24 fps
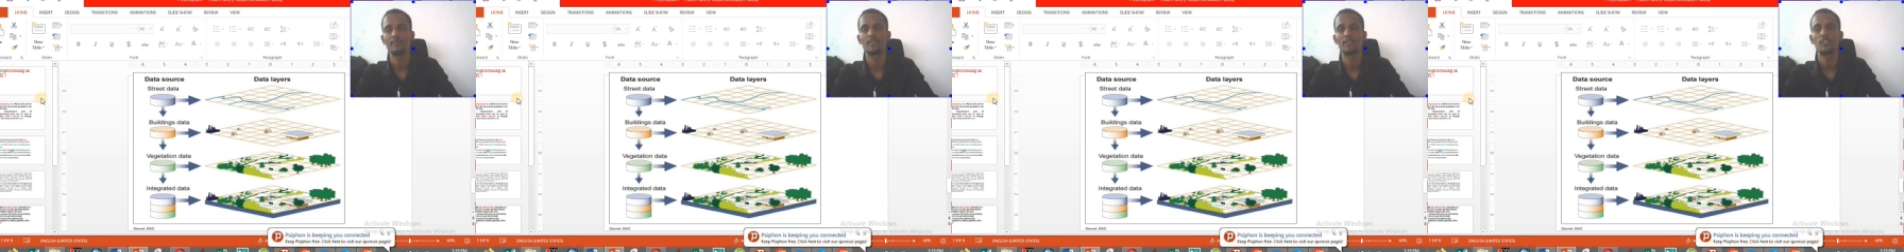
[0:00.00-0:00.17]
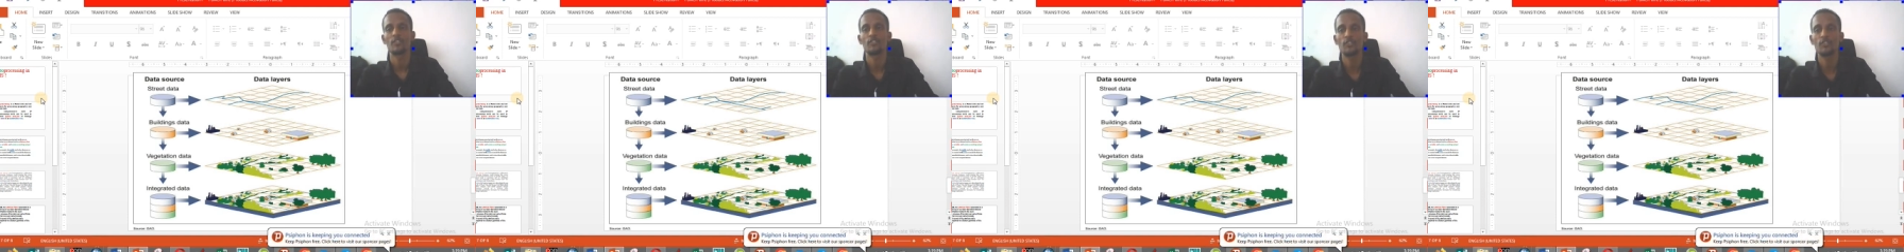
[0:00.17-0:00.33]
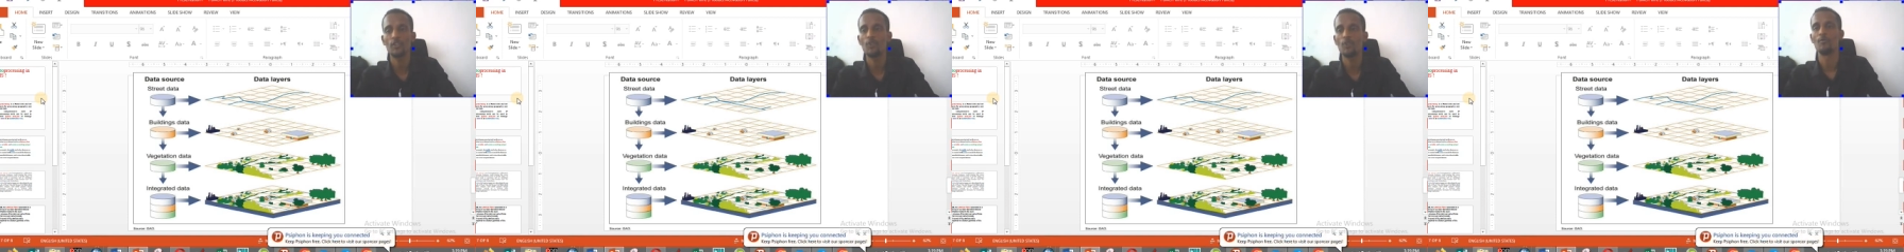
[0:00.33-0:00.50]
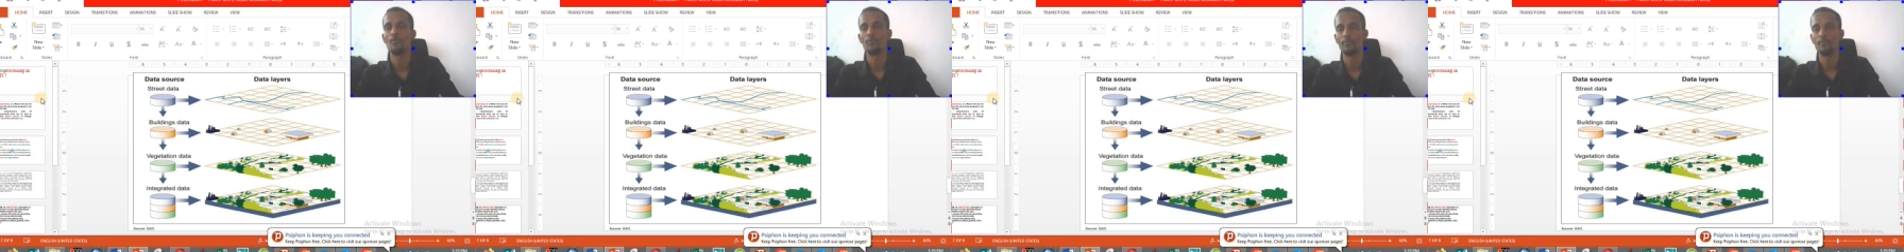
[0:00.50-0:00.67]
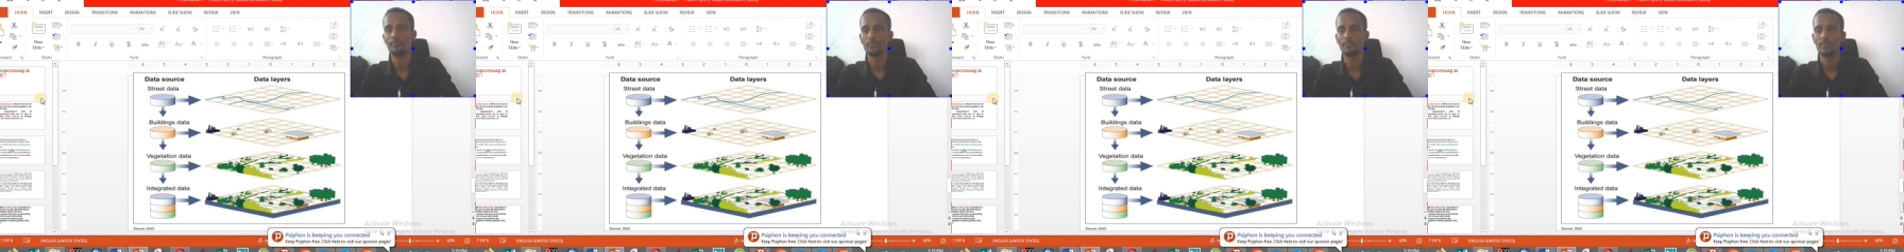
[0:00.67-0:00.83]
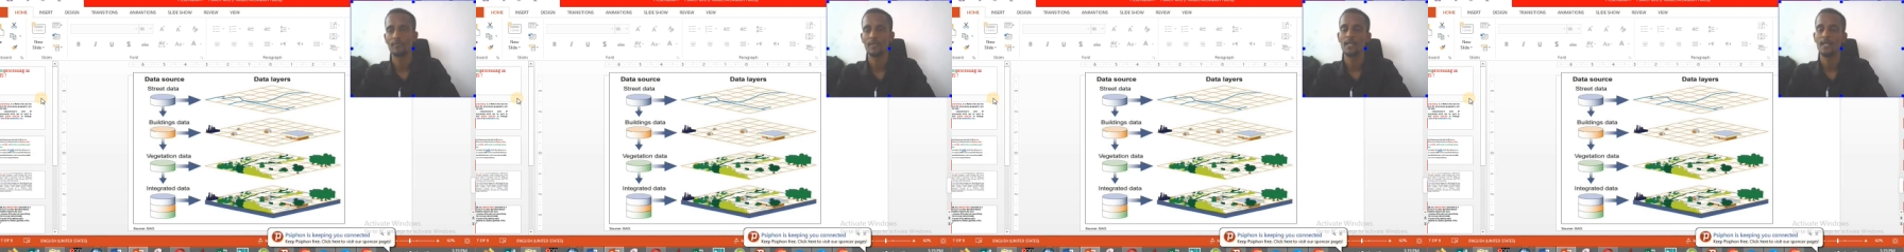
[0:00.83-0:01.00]
So
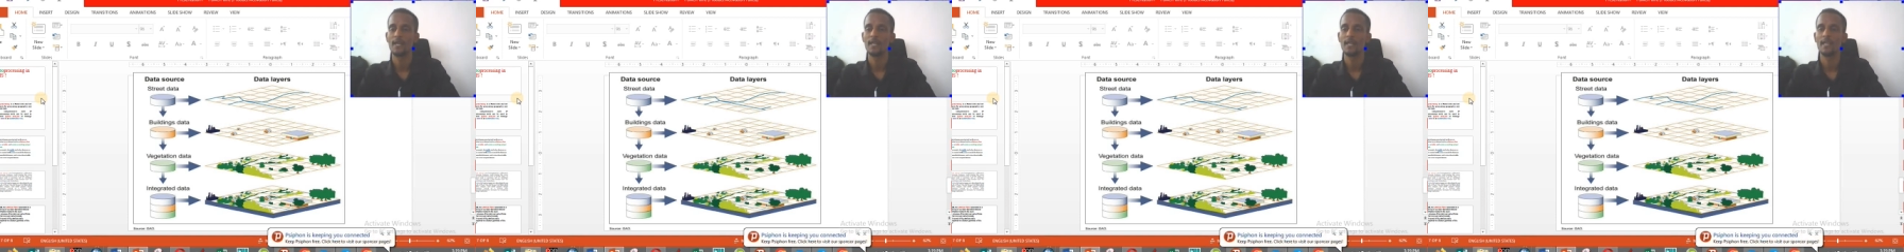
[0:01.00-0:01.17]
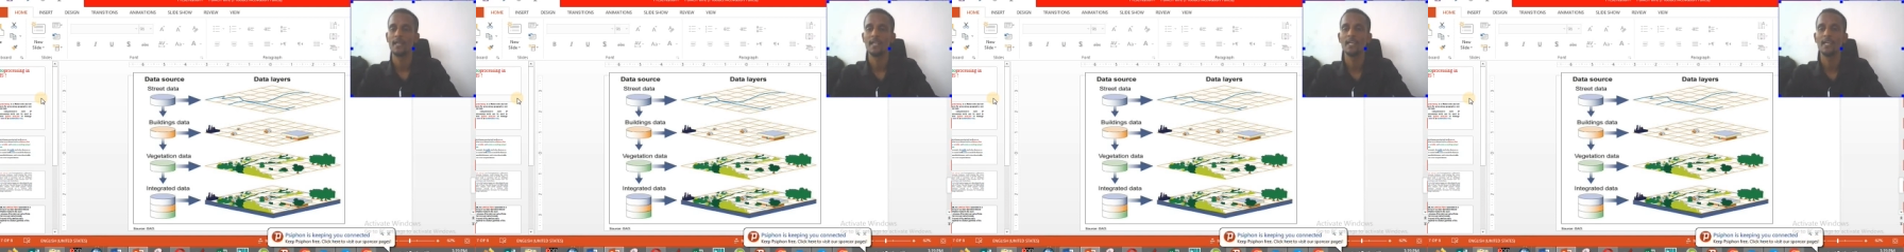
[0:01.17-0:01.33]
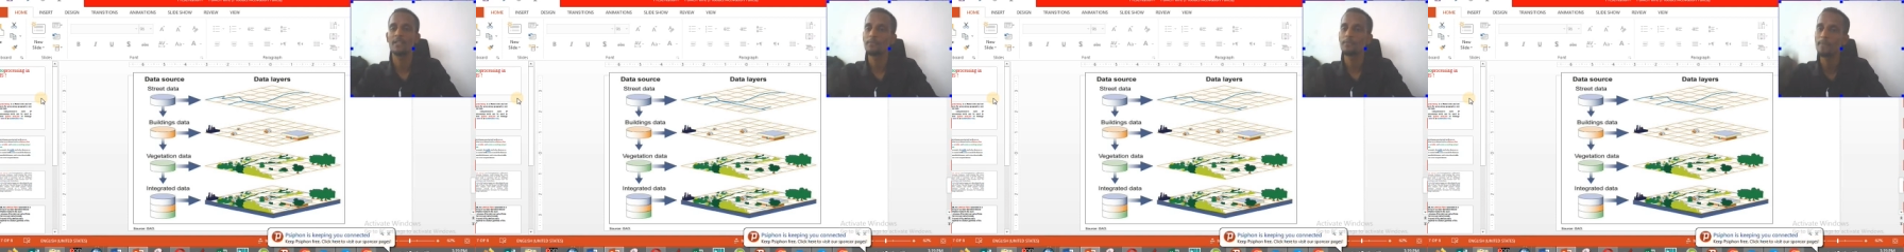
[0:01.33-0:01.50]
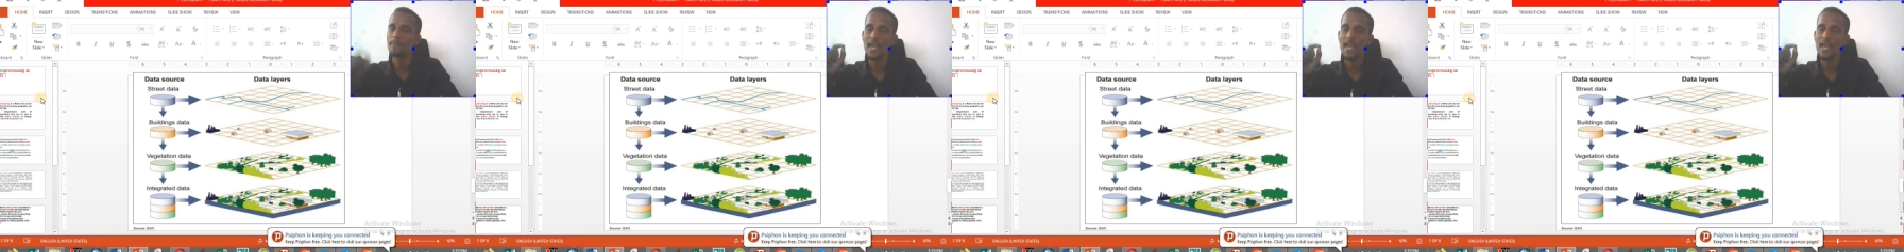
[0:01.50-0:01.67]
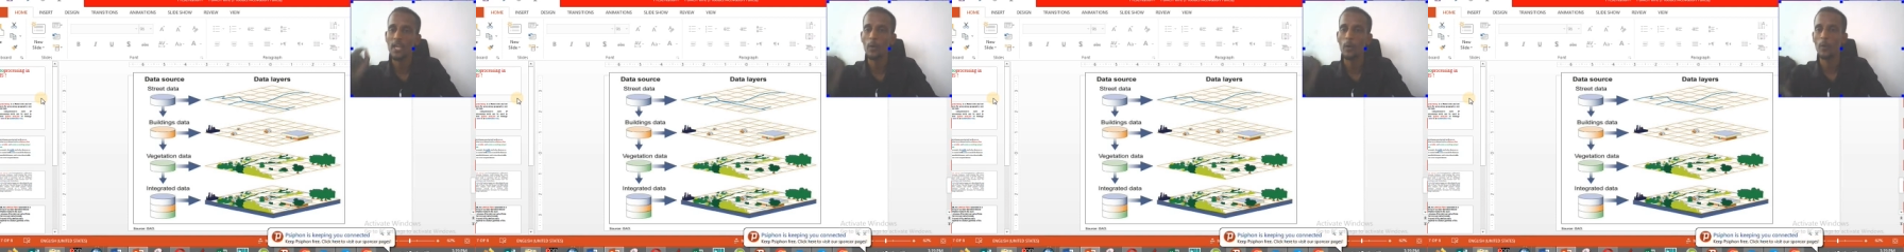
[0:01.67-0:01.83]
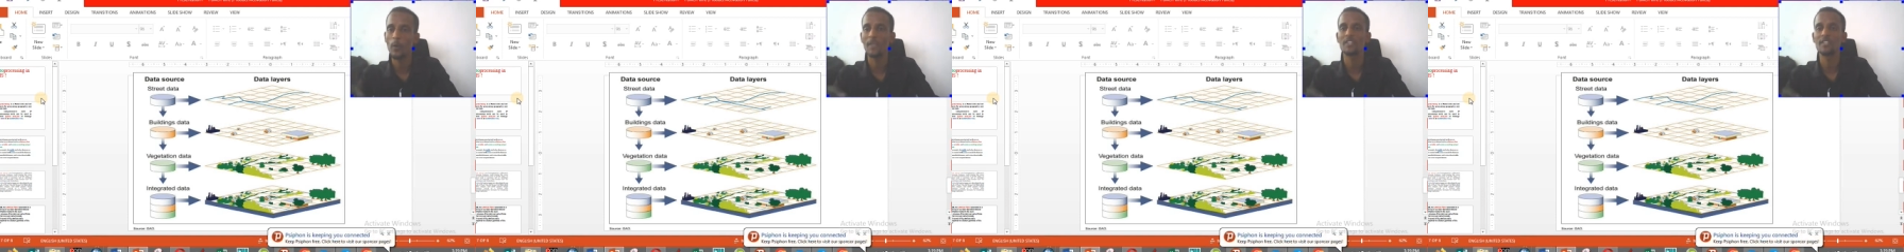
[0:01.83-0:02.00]
let me
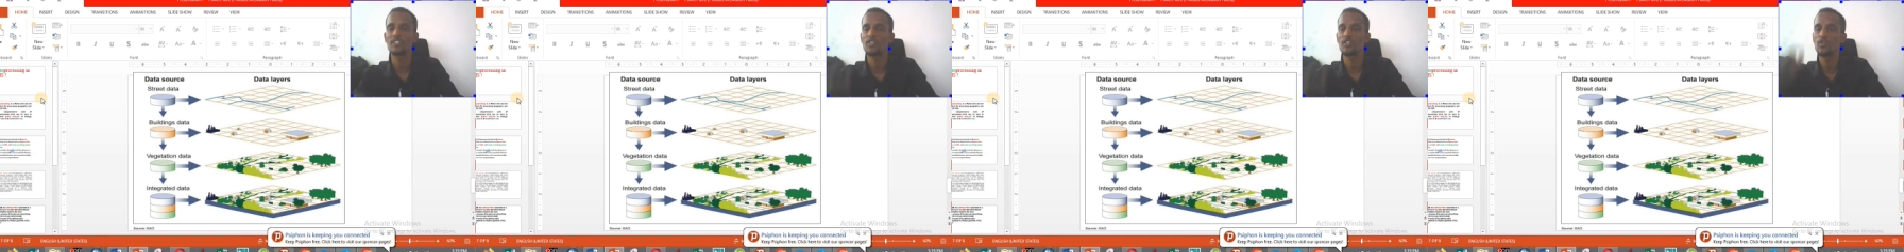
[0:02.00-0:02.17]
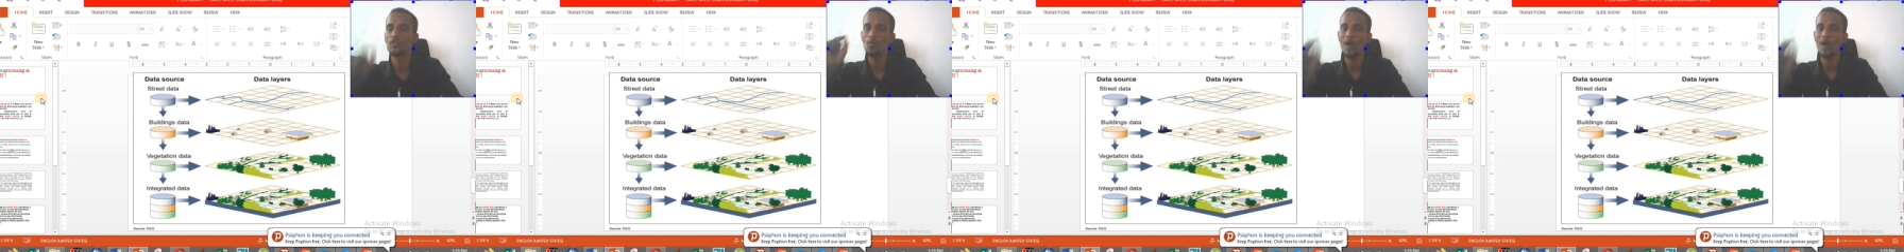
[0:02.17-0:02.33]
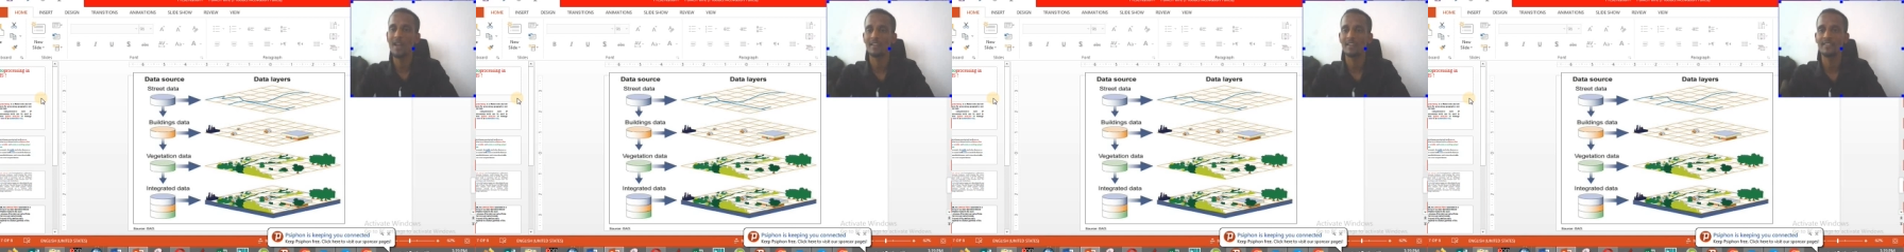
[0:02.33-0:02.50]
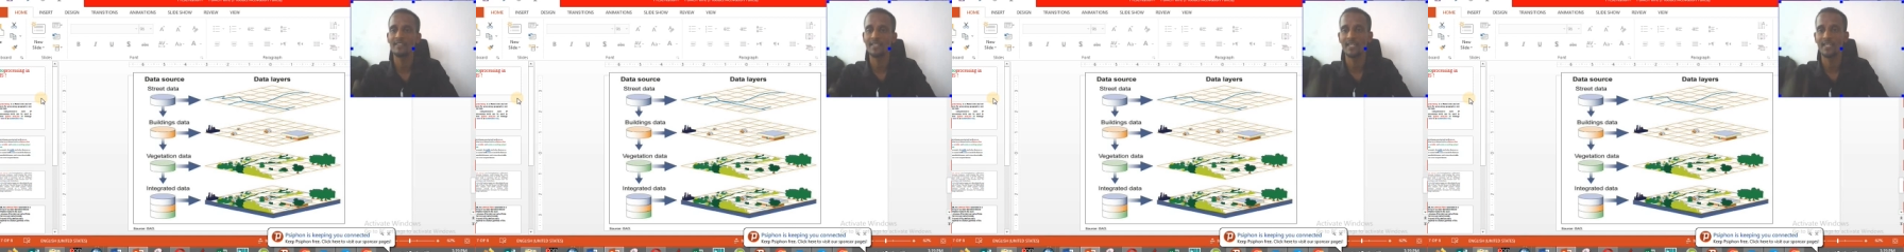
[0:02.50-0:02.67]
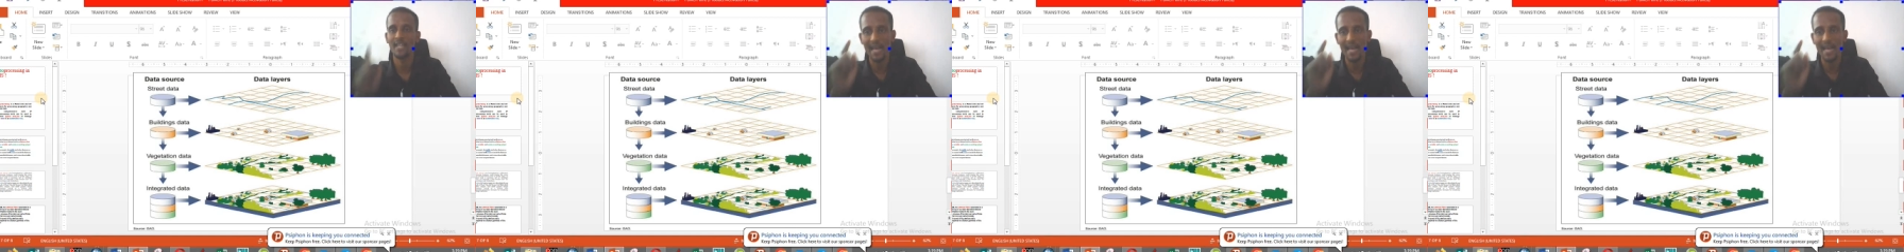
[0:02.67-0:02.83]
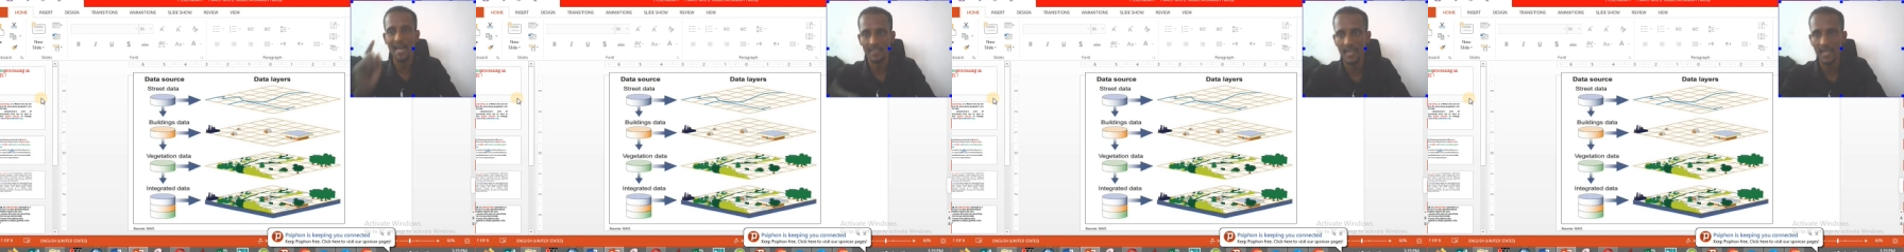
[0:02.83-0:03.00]
request you one thing
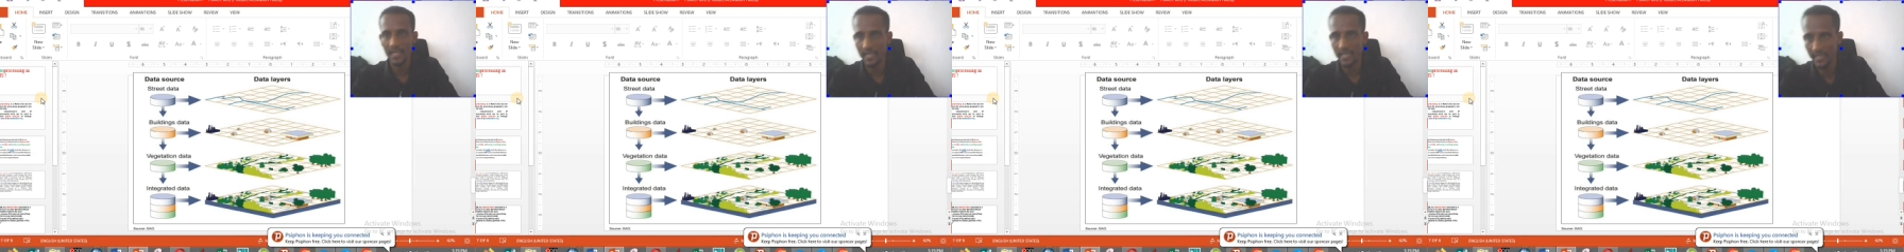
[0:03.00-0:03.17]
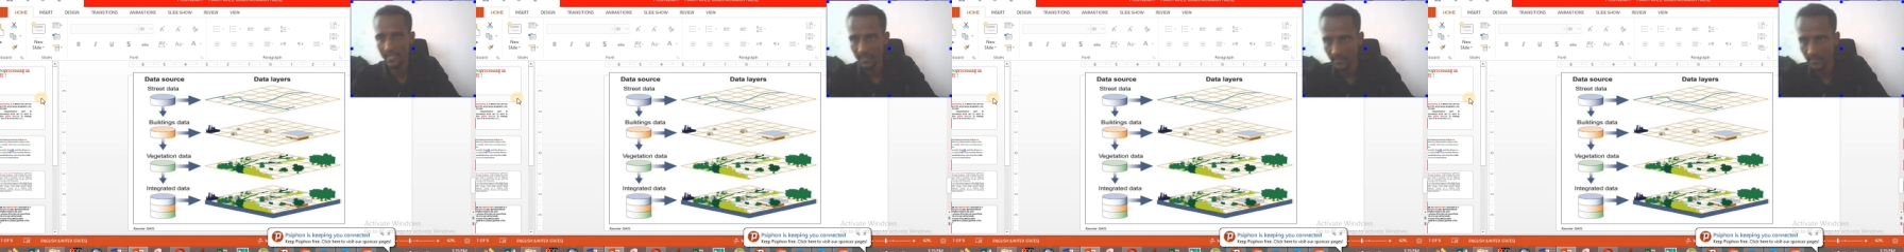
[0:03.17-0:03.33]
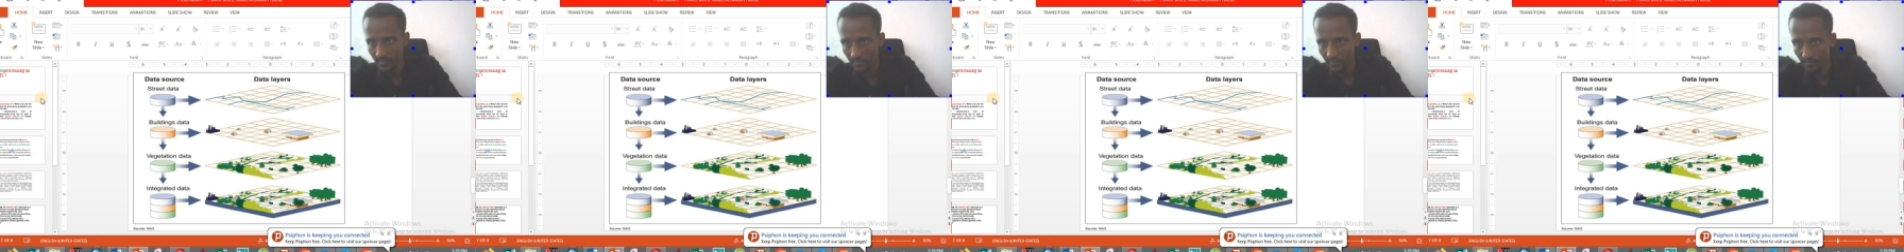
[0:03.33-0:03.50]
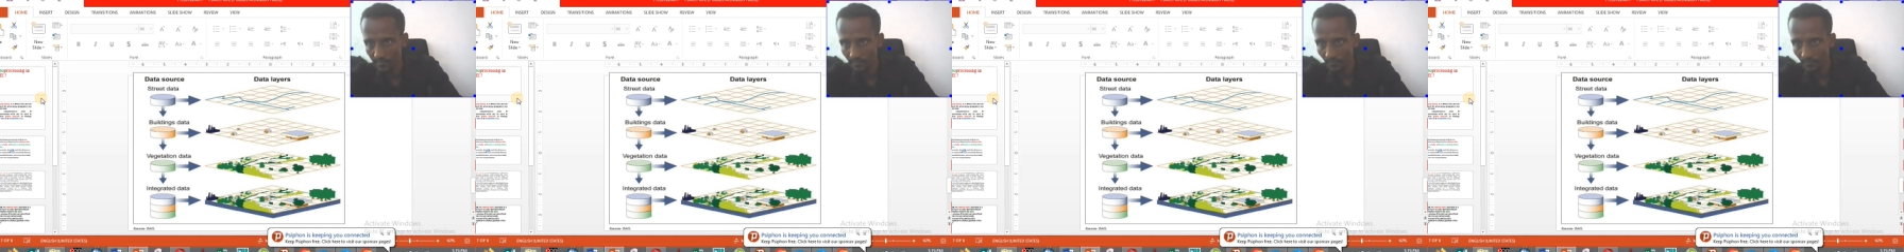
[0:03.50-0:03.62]
at the end.